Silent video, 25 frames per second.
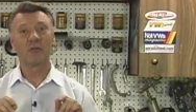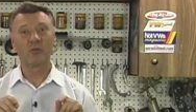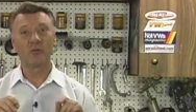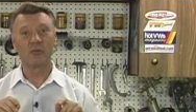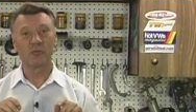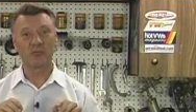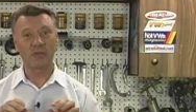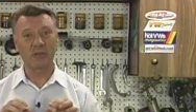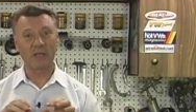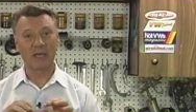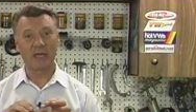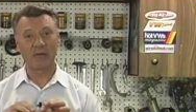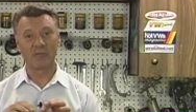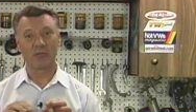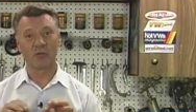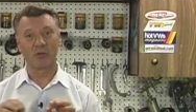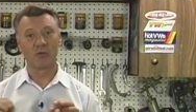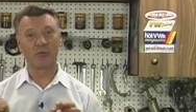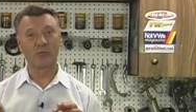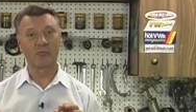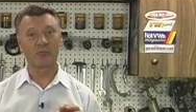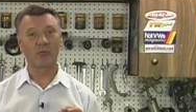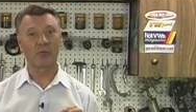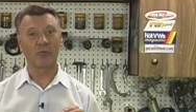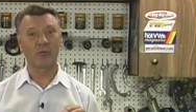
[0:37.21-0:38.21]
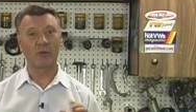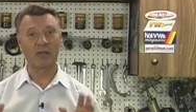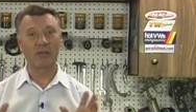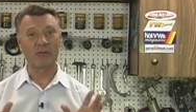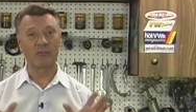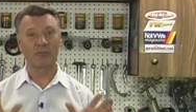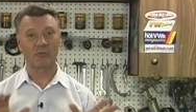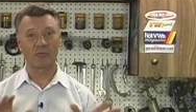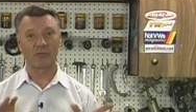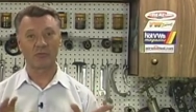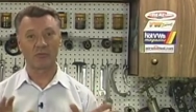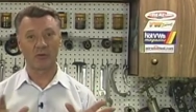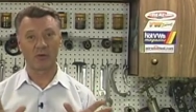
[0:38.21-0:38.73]
usually have little
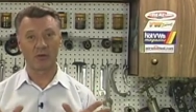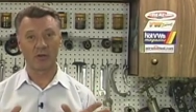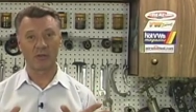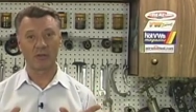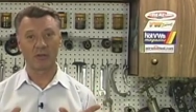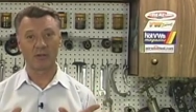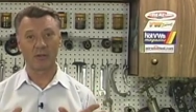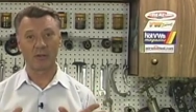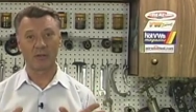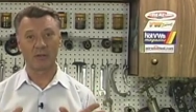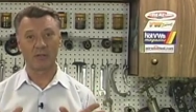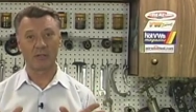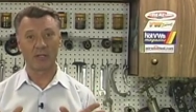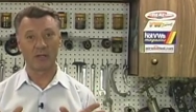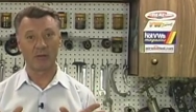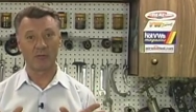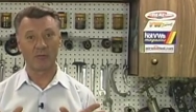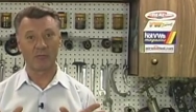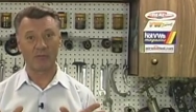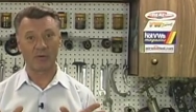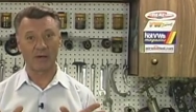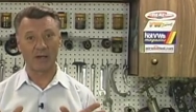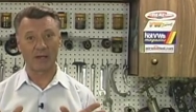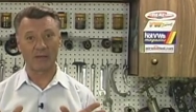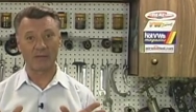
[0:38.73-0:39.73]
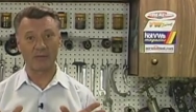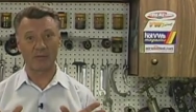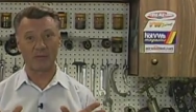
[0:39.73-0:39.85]
tracers on it that identify